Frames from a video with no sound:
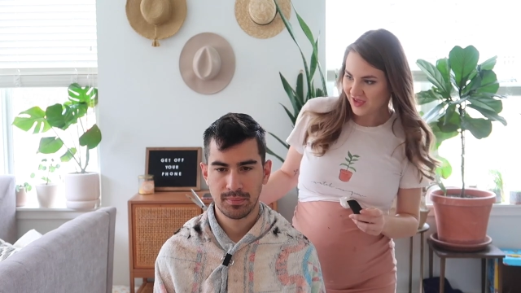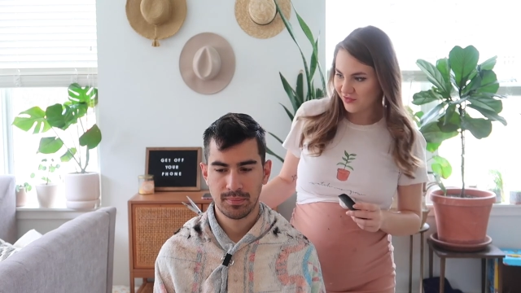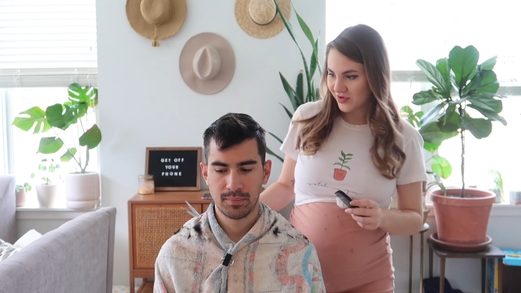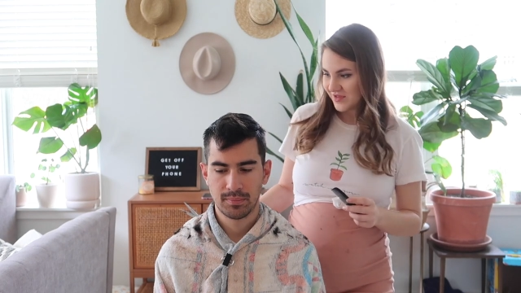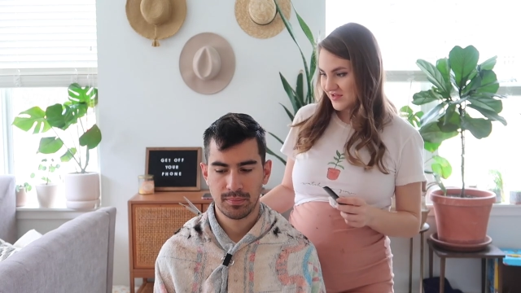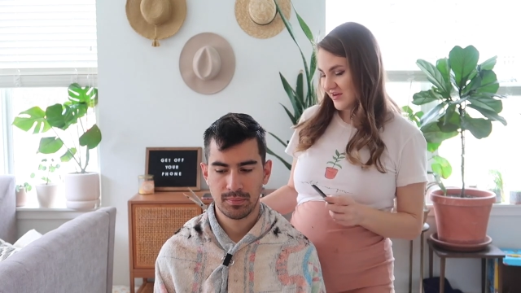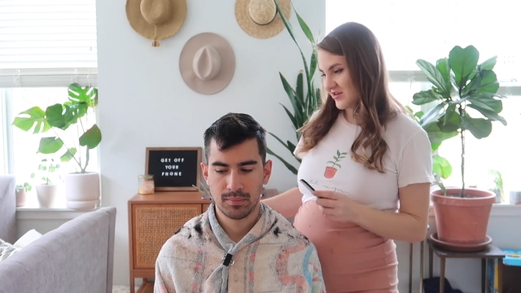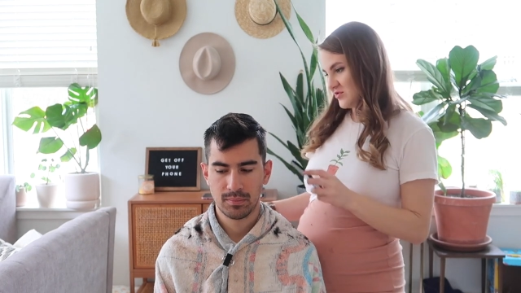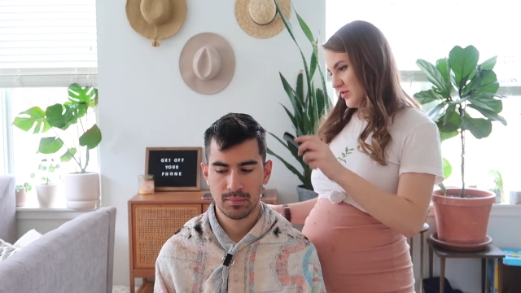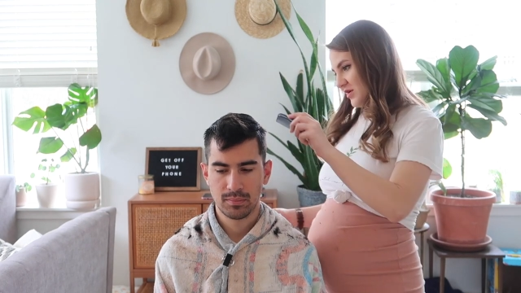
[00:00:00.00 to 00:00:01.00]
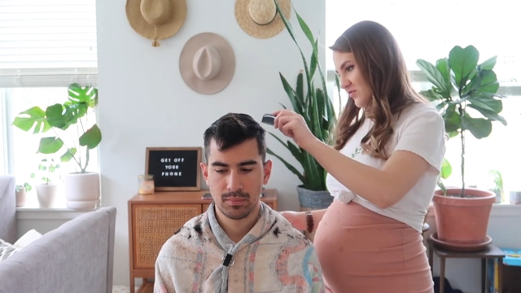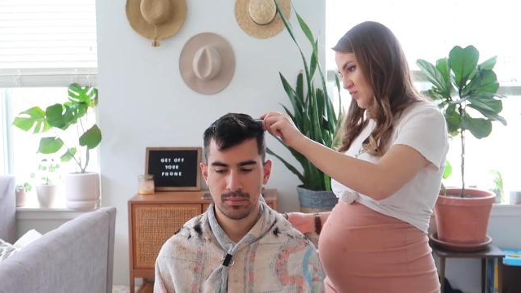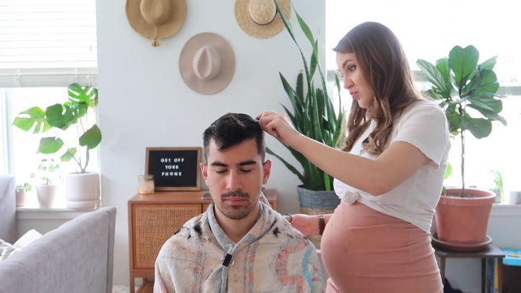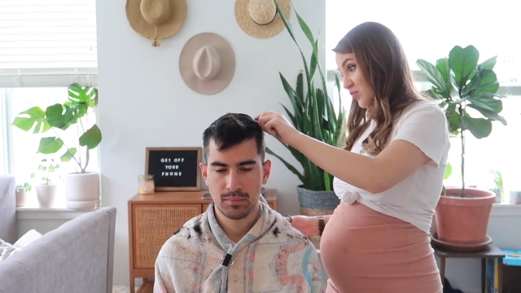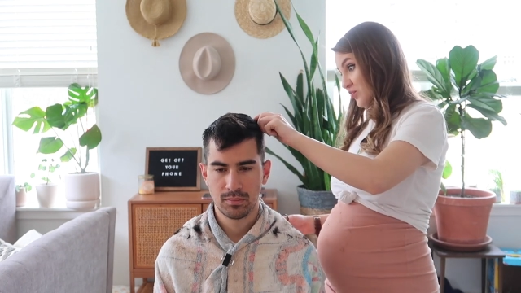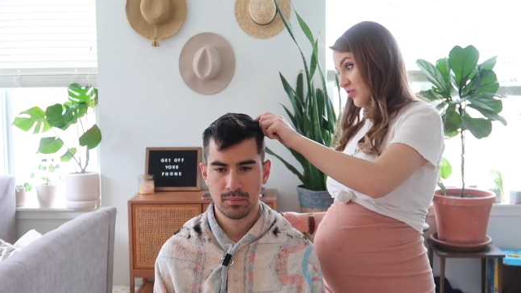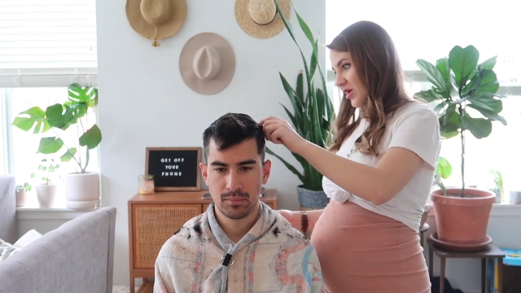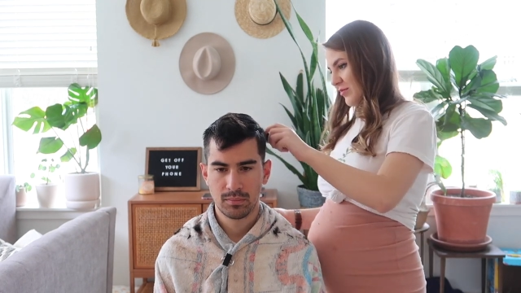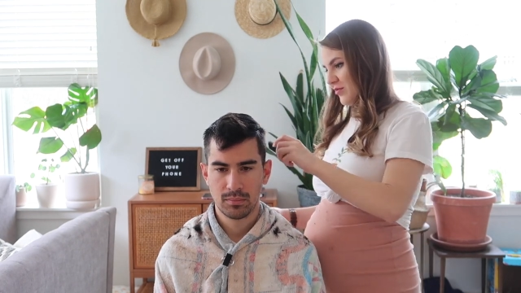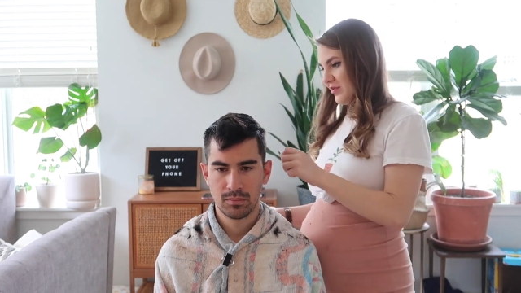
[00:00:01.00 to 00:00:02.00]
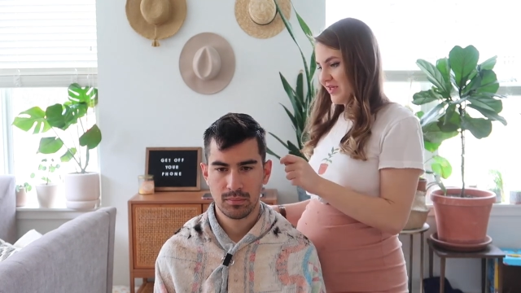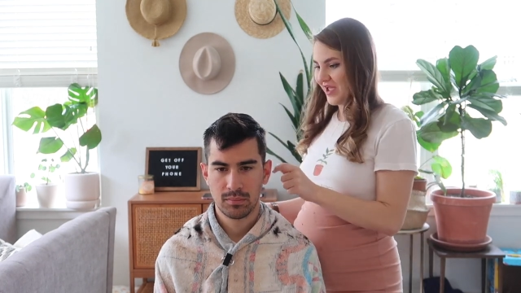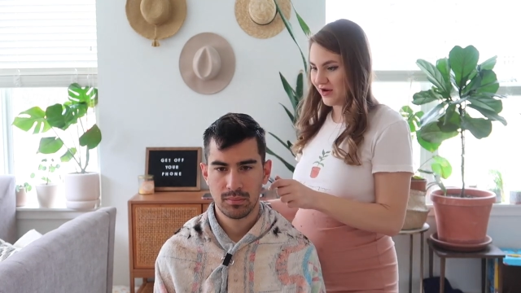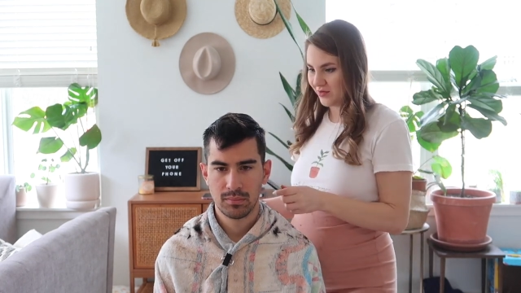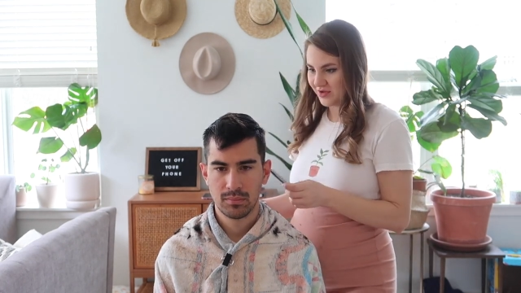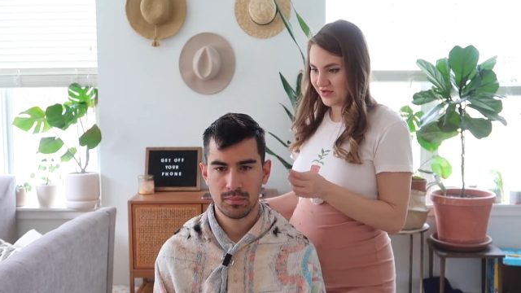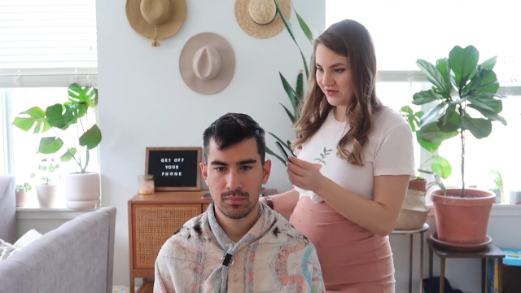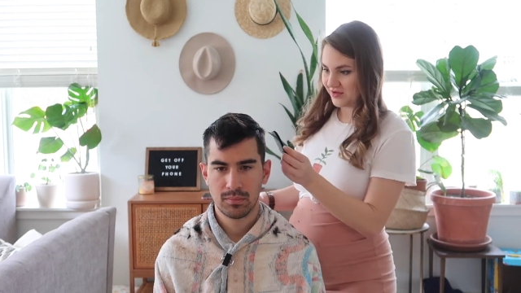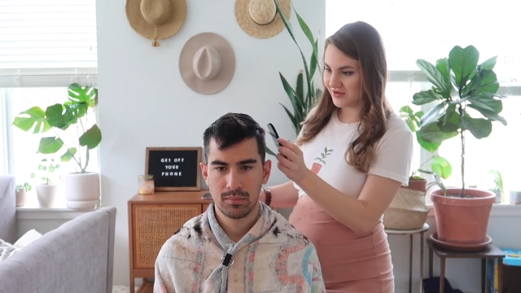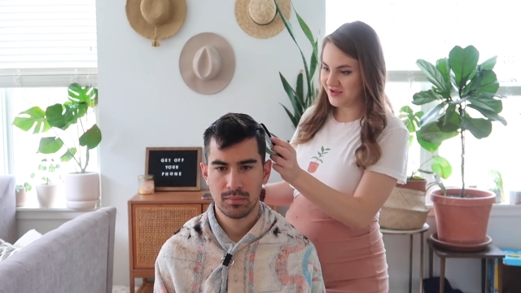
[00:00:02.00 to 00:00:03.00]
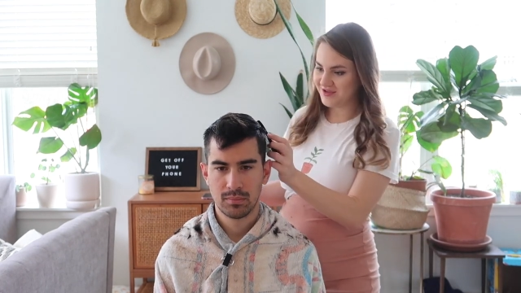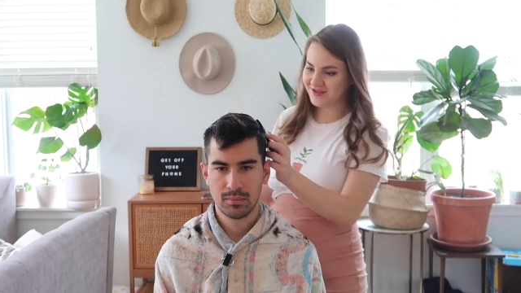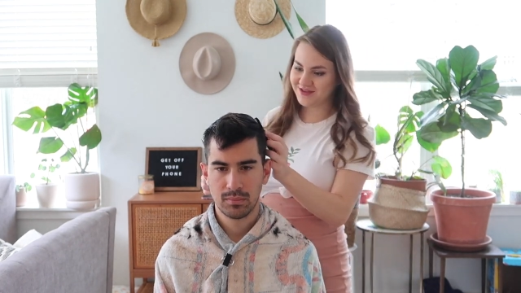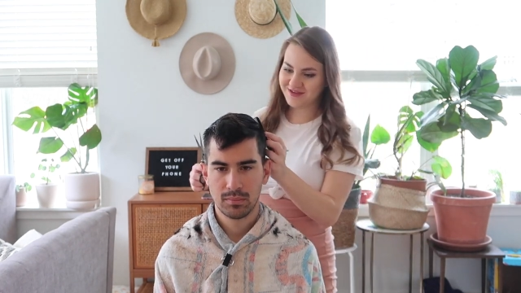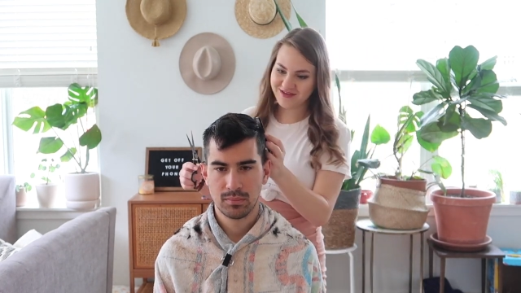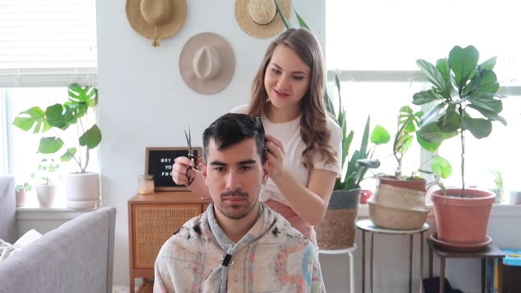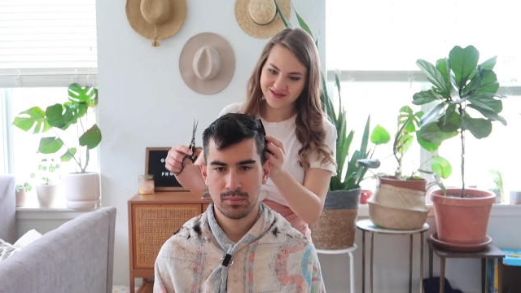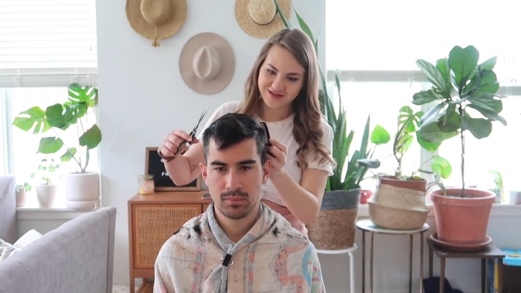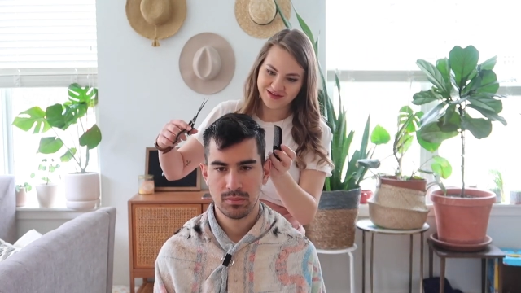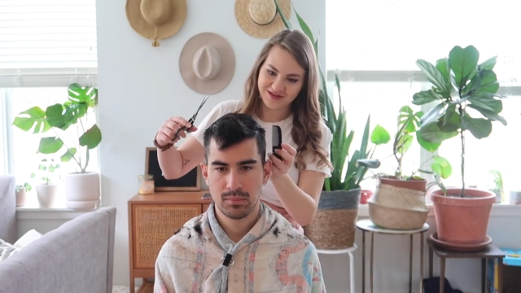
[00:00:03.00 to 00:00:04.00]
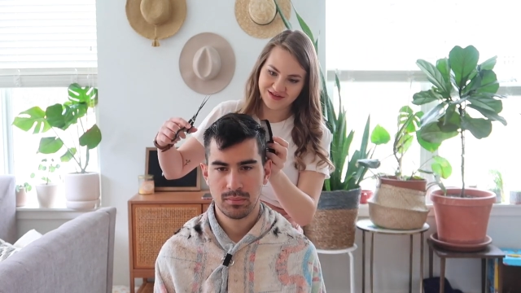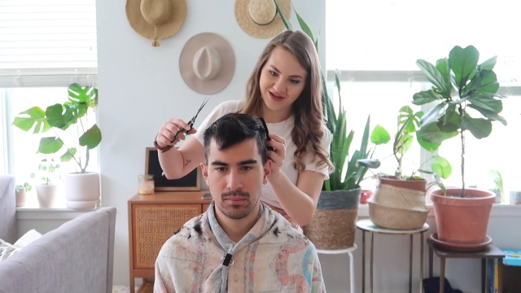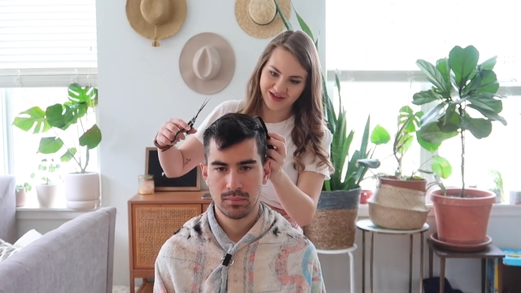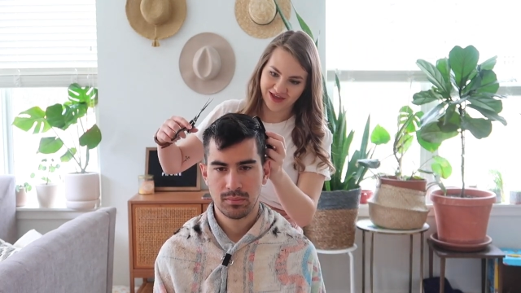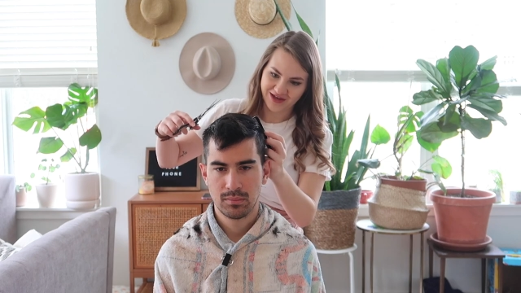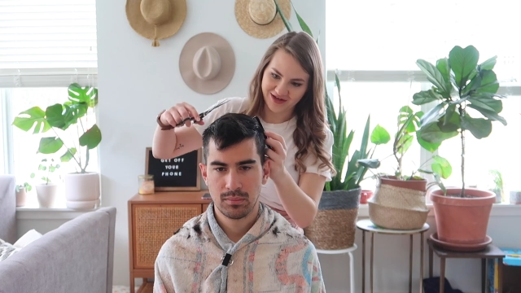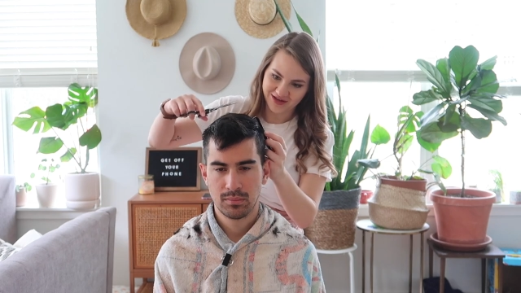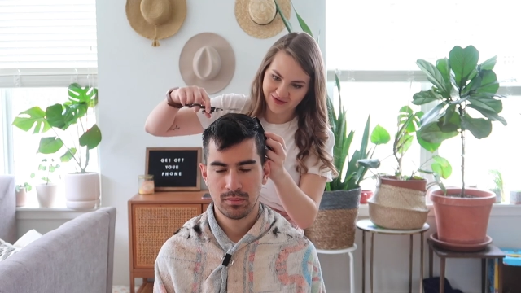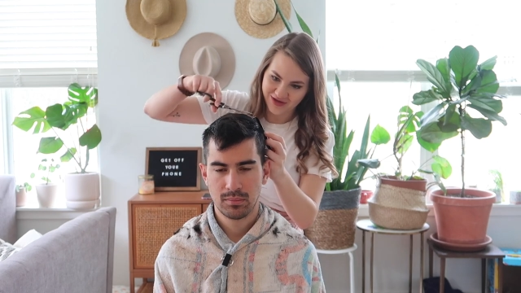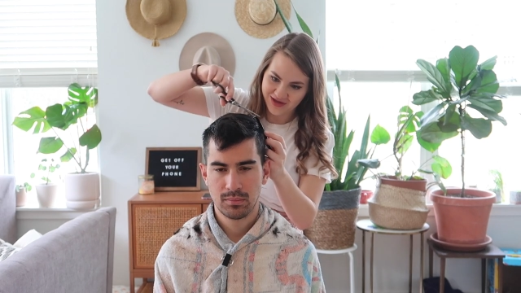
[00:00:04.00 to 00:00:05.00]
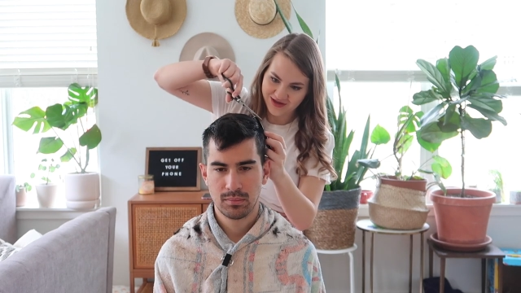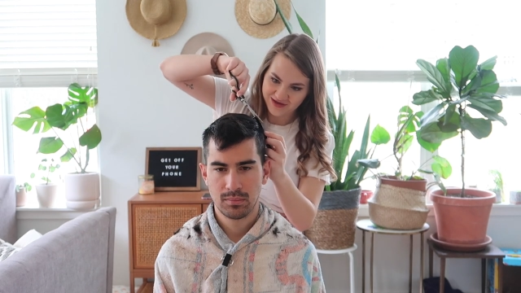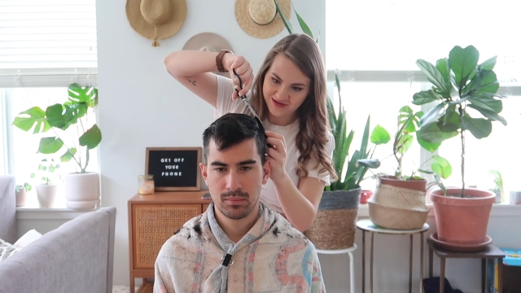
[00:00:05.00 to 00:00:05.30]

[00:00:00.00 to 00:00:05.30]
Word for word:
Speaker 1: If we're in the territory of you could probably, I don't want to do it. Not yet, anyway.